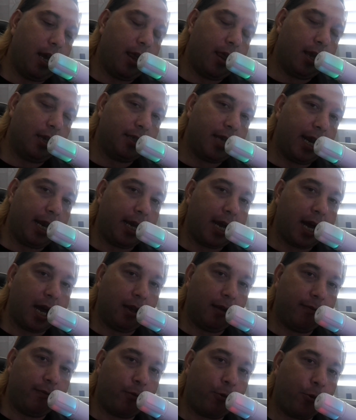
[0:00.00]
In the state of
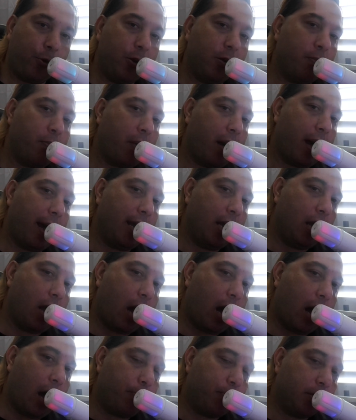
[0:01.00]
California, my
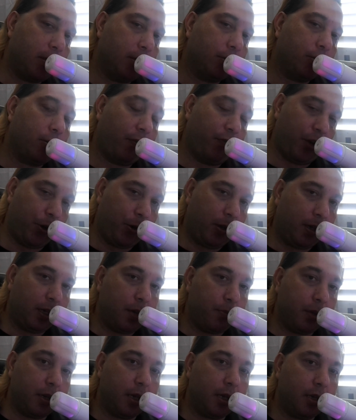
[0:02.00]
options are very
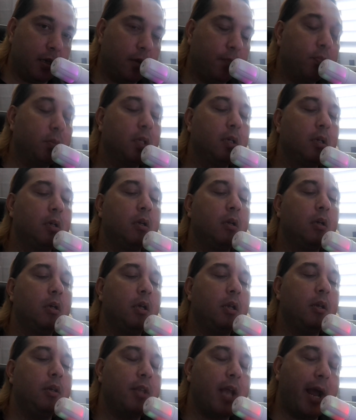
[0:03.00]
limited.
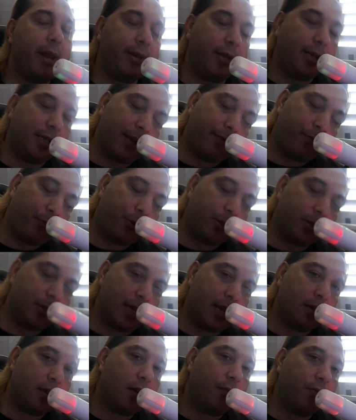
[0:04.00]

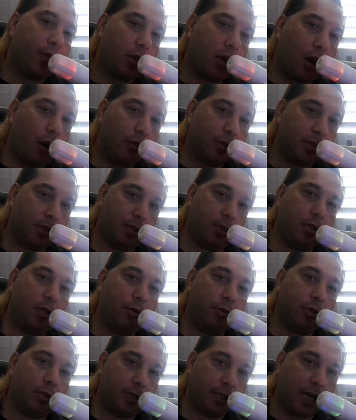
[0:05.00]
97% of the college
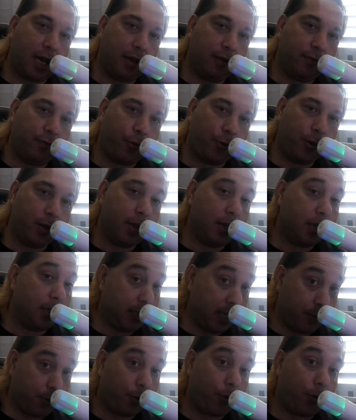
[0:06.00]
institution in California is
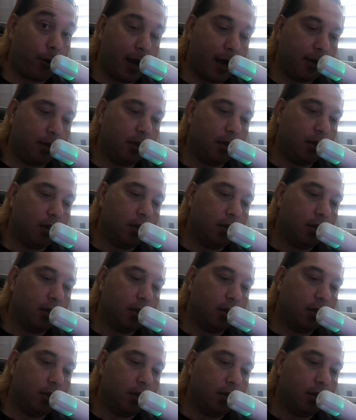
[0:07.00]
Democrat.